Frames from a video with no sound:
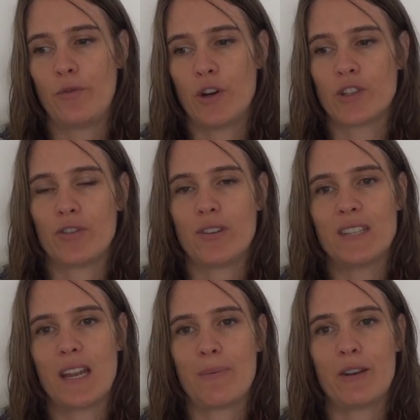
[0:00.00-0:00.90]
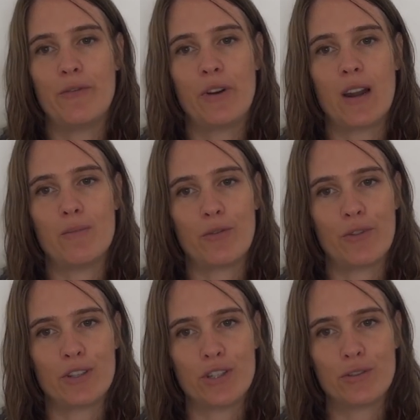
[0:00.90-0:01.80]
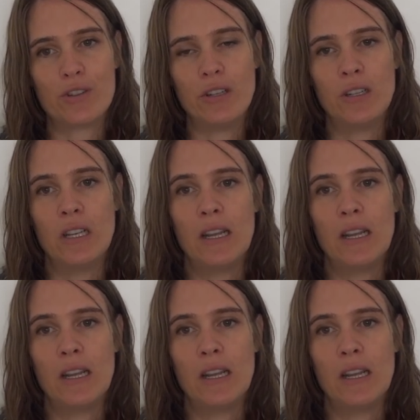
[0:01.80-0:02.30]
foster and set up an environment for the children.